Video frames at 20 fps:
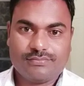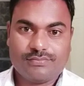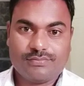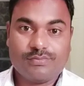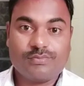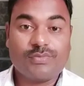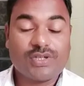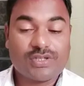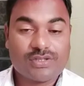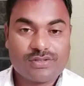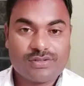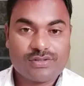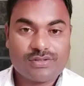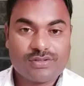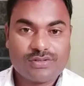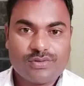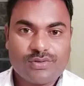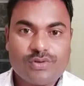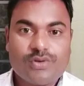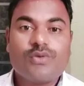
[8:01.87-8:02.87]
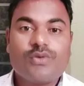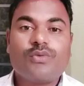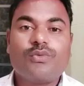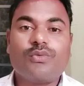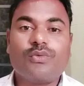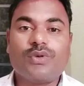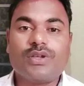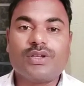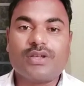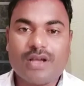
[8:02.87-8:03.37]
But
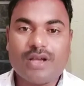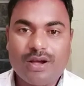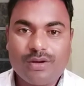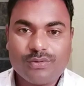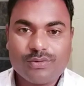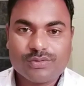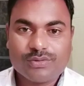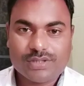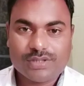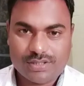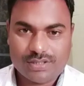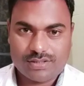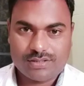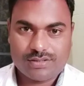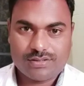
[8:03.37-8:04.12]
we have to think